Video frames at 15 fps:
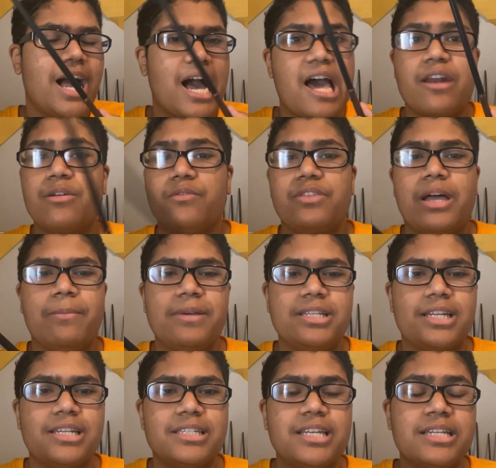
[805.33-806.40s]
I don't know if that makes
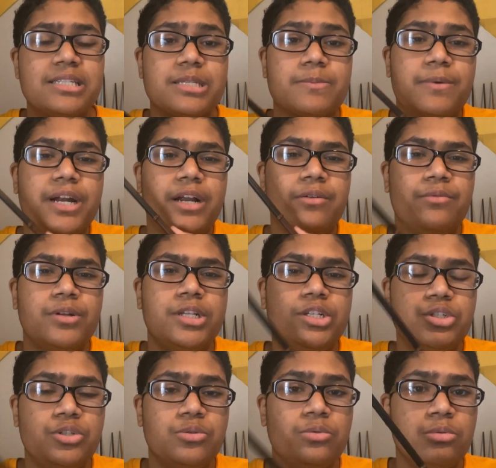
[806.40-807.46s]
any sense, but I really
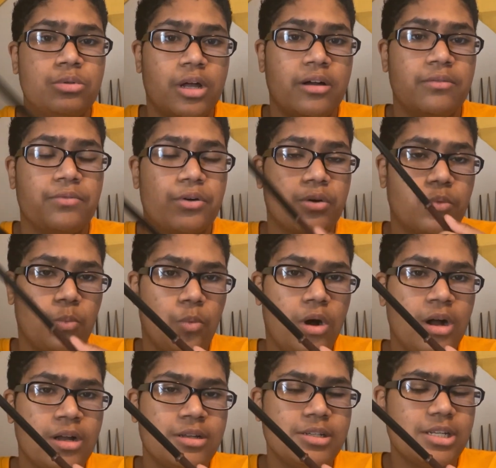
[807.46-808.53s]
do love her
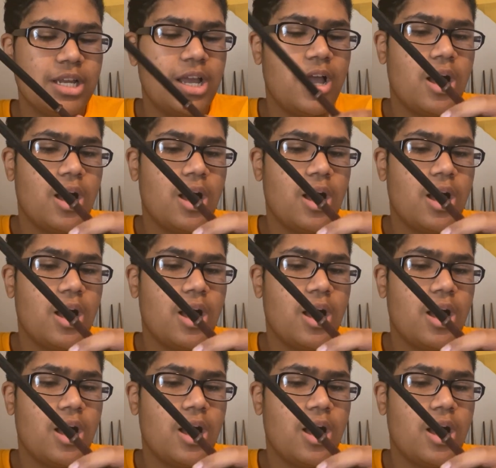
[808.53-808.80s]
wand